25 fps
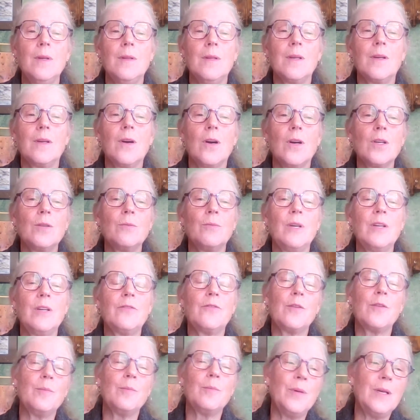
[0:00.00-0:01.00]
The garden
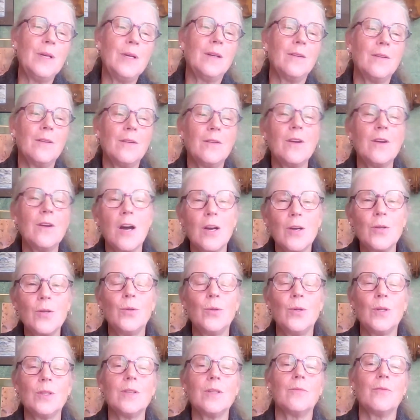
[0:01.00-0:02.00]
went from being not
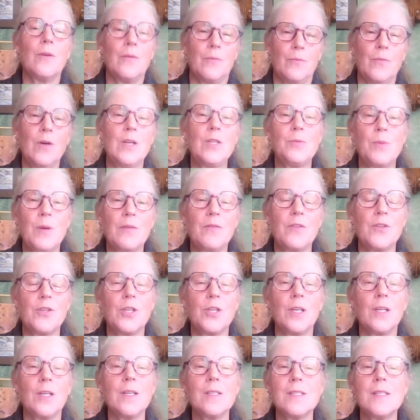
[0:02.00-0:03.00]
cool to once we have the
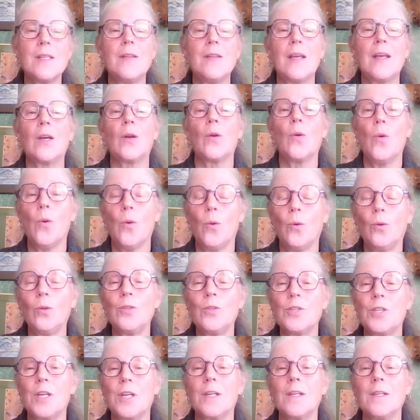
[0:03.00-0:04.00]
chickens and they could
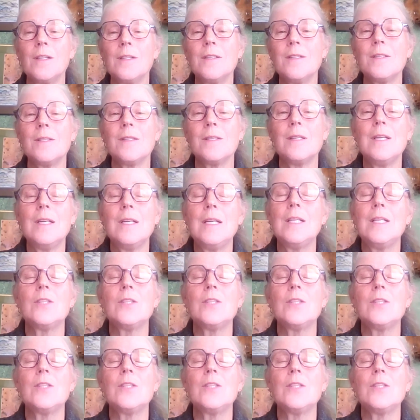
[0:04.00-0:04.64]
hold chickens.